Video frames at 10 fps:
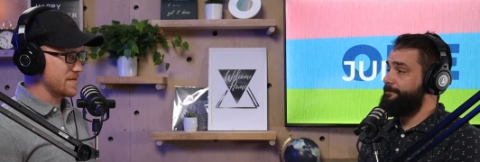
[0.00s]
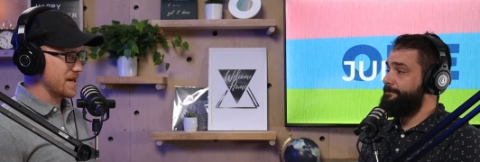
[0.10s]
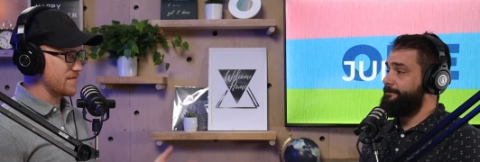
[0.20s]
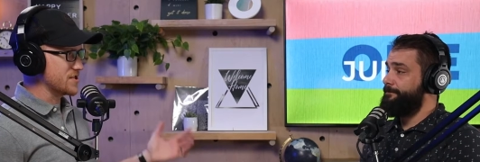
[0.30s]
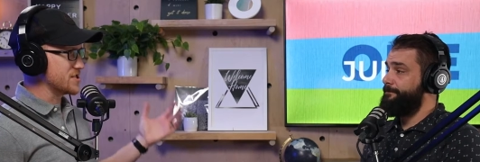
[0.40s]
Speaker 1: I
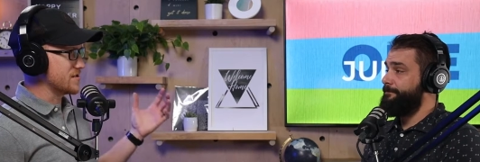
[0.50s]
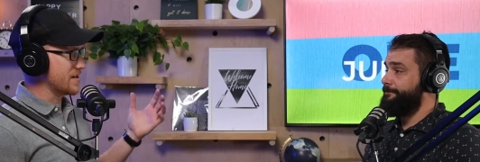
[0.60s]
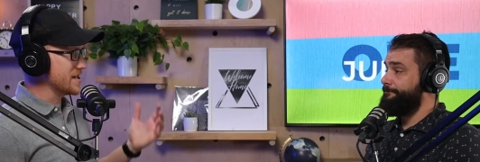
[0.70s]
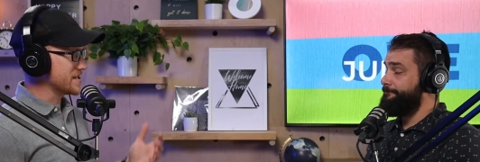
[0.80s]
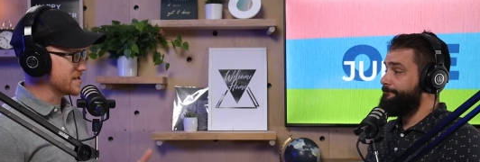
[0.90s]
mean, every
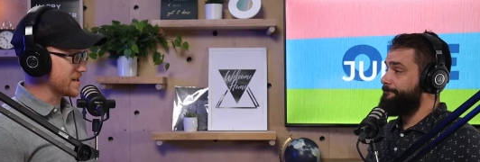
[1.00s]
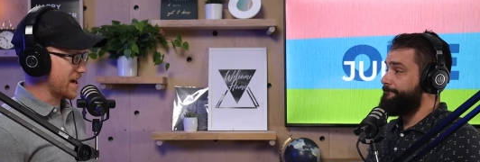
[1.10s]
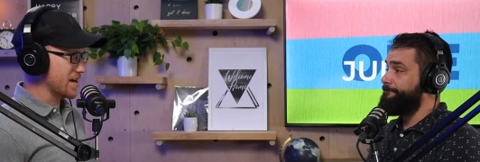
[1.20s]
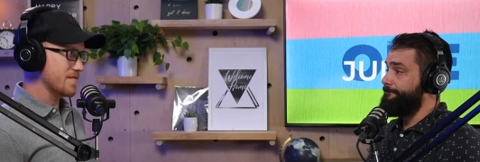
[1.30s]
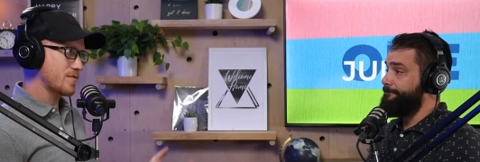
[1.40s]
generation
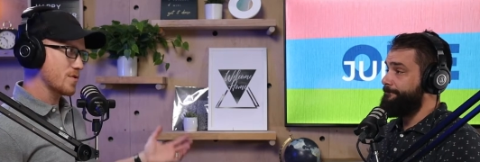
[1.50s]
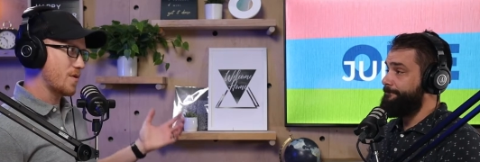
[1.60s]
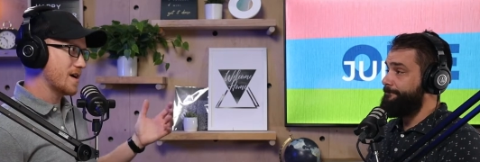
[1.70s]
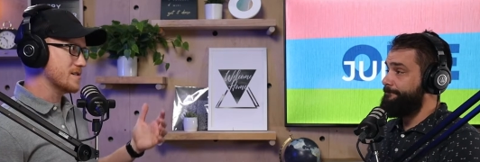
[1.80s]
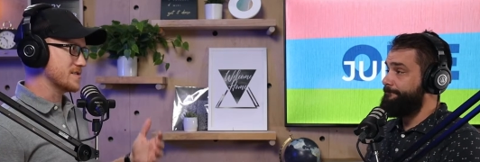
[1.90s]
kind of
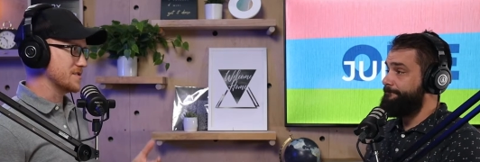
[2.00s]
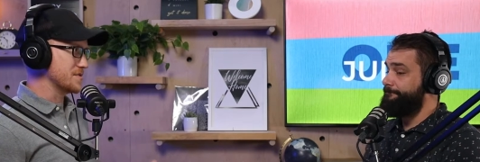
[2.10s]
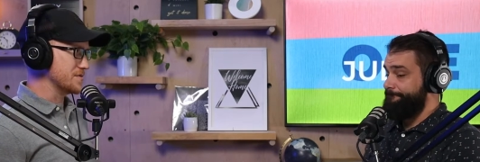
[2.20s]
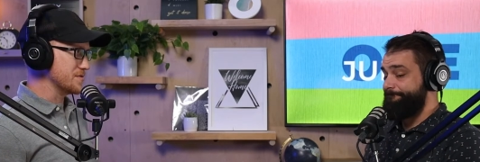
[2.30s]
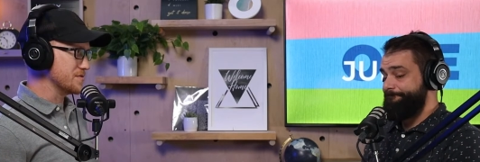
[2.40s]
requires a
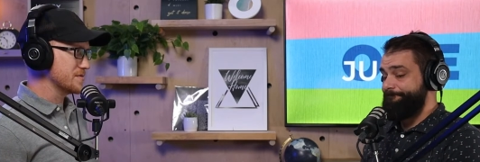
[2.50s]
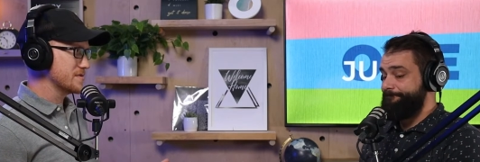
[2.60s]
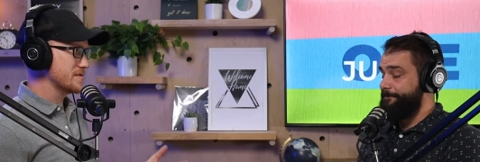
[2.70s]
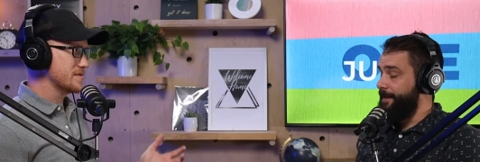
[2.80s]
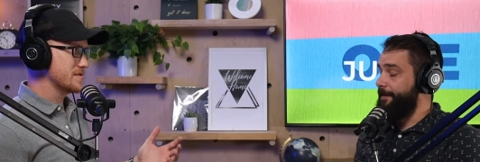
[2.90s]
new
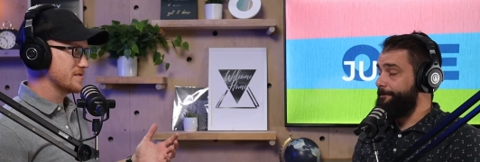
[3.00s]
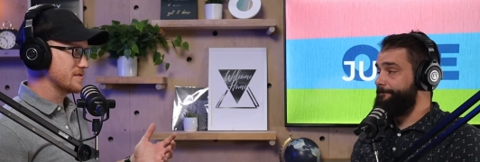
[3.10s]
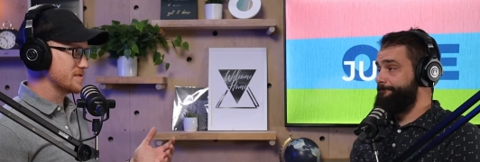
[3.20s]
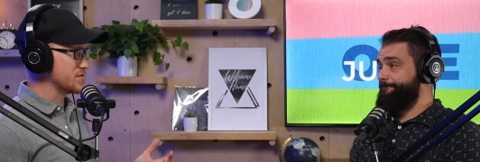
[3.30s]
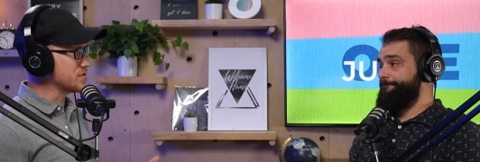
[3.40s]
yeah
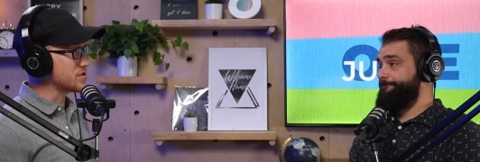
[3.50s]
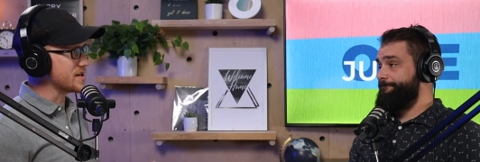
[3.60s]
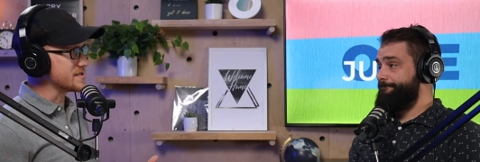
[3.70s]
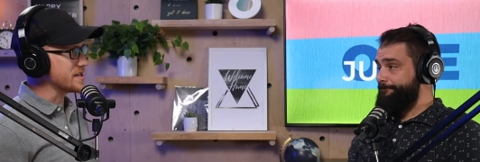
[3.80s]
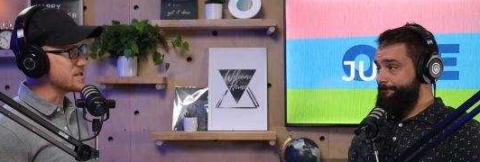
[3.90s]
some new
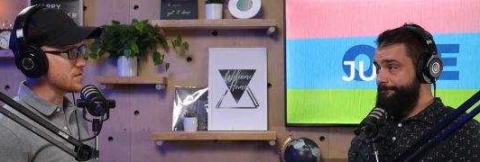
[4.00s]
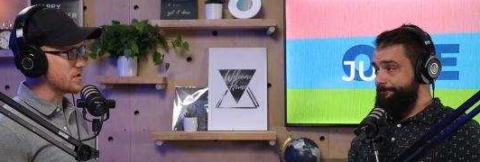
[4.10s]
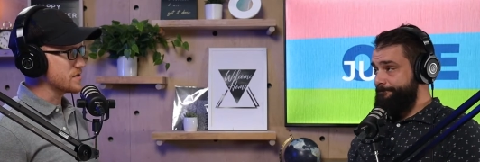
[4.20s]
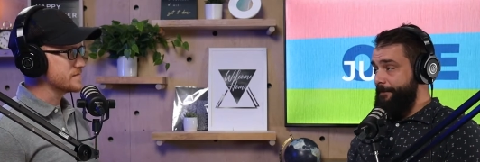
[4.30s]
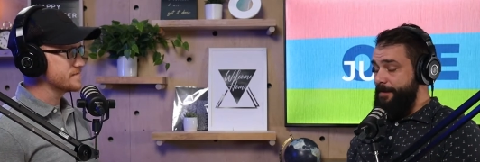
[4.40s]
translation
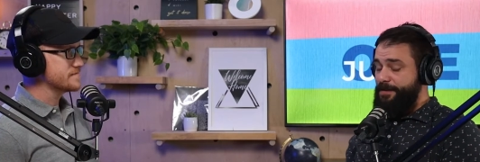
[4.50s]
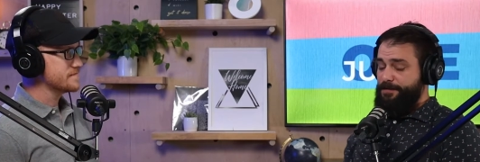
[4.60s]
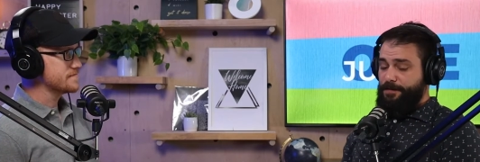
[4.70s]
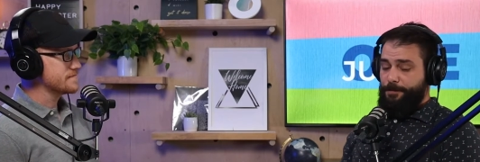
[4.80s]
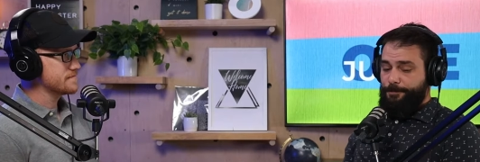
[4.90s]
work i
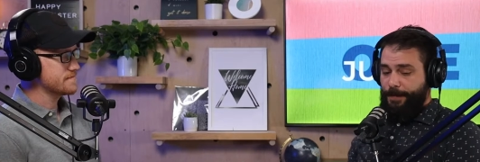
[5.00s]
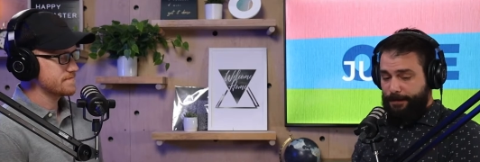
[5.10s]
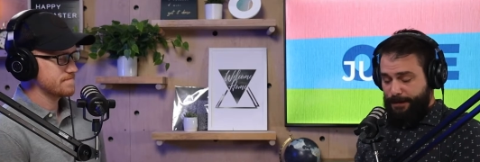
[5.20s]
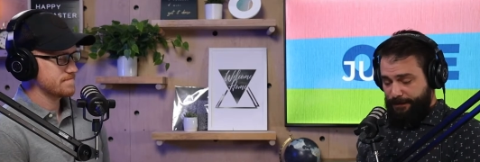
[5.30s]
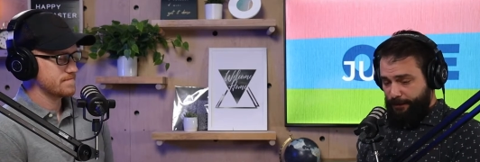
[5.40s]
Speaker 2: think so
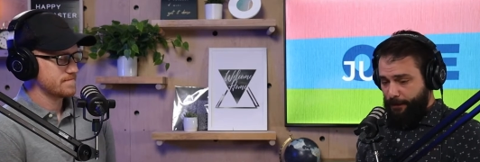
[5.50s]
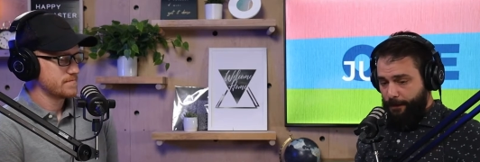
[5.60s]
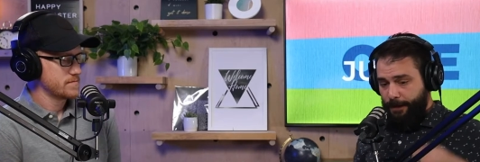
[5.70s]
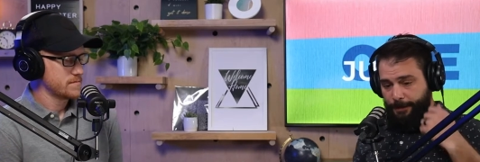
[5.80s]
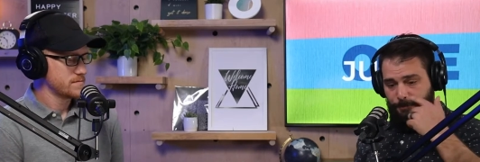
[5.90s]
i think
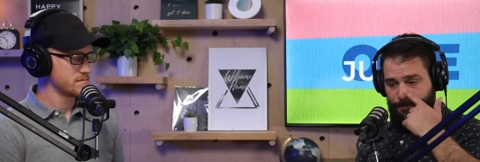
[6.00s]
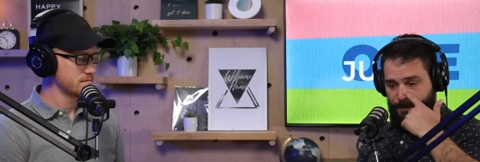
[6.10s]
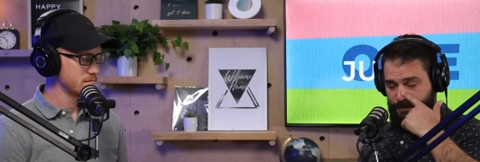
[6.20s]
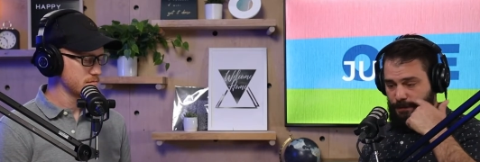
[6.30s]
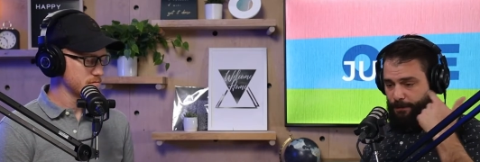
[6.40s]
so um,
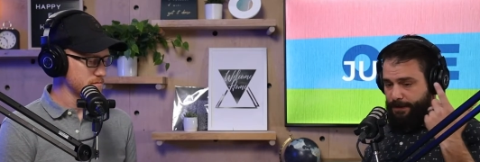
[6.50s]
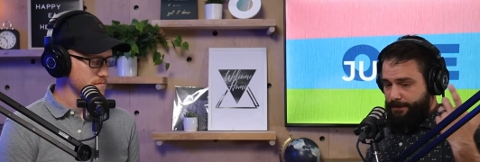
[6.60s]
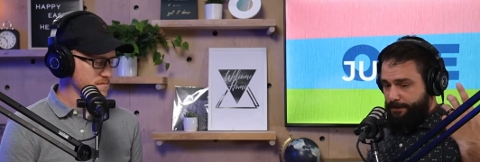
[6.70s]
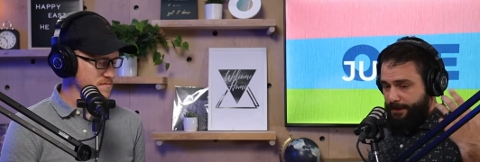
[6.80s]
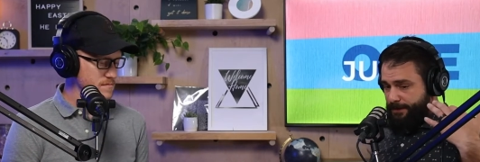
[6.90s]
so
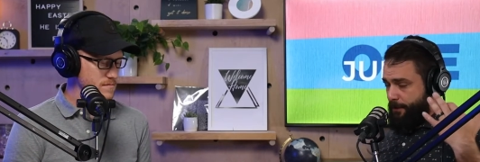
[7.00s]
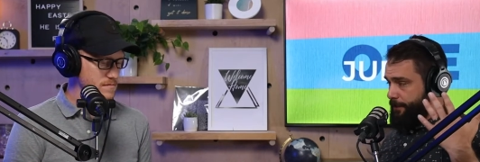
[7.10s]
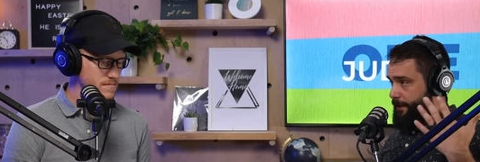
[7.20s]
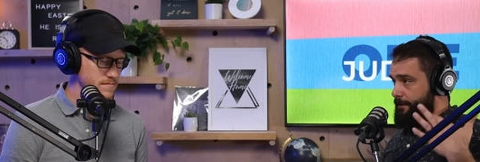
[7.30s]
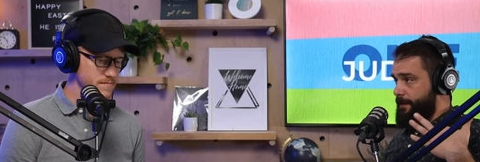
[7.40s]
let's let's
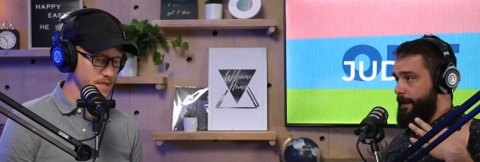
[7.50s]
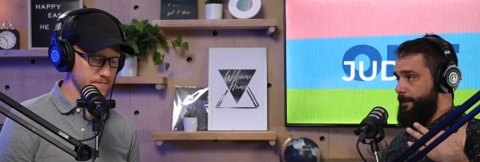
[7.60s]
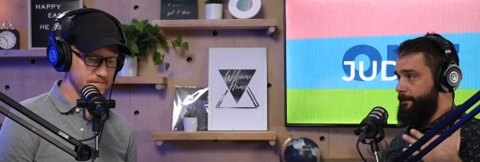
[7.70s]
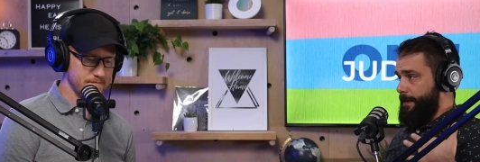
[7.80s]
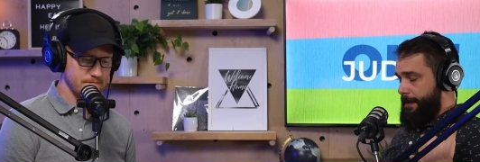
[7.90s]
go there
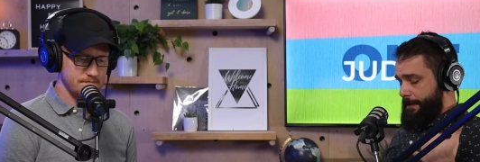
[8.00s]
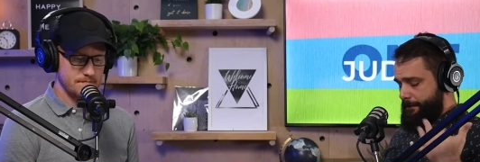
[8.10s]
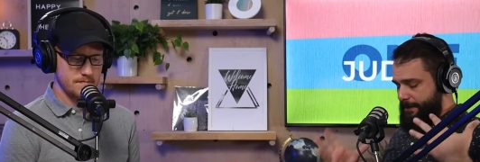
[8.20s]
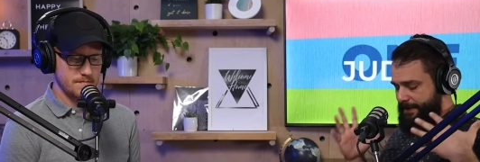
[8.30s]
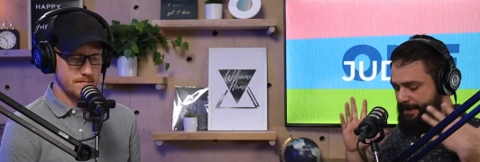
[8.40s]
um, yep.
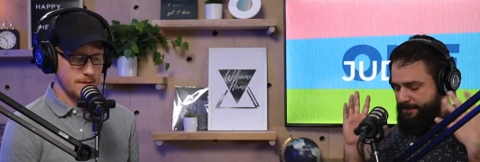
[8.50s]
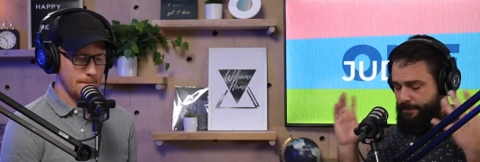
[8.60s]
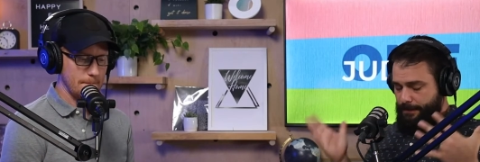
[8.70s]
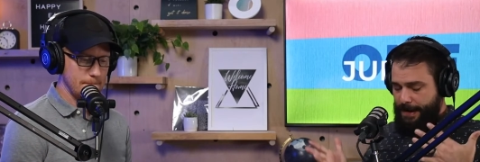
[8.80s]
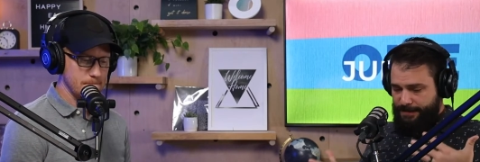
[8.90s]
let's ask
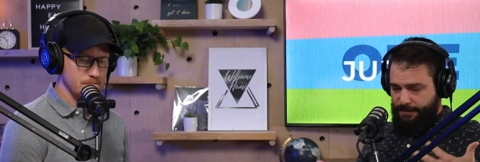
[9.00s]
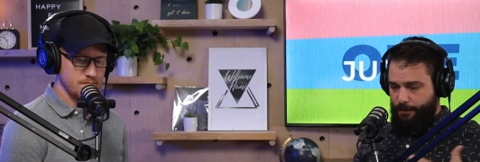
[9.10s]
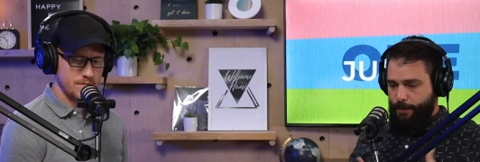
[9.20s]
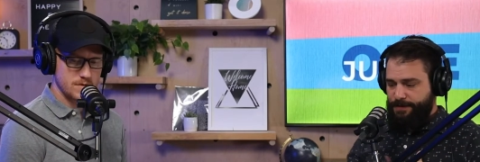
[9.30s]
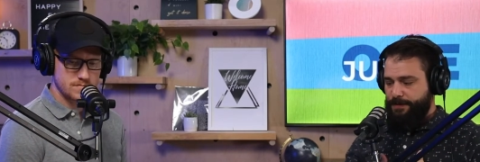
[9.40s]
the, ask
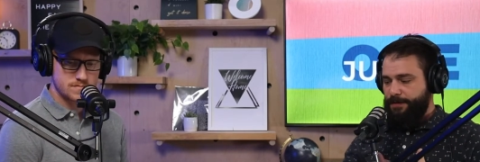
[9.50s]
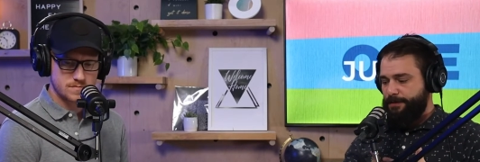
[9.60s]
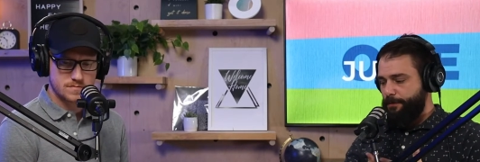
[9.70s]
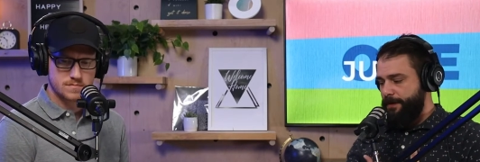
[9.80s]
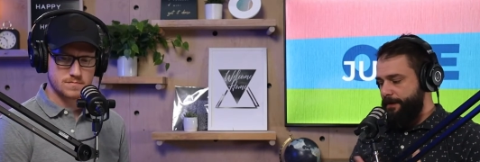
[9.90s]
the question
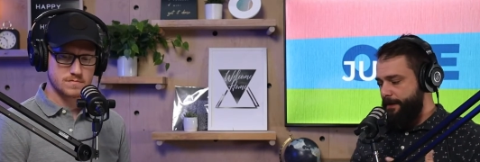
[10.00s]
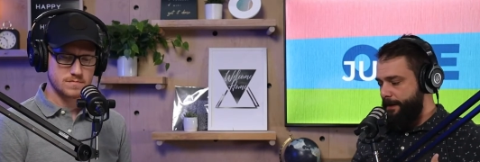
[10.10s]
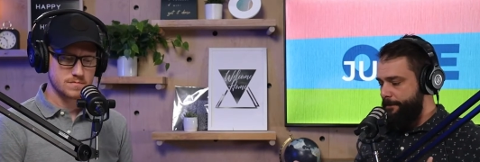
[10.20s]
this way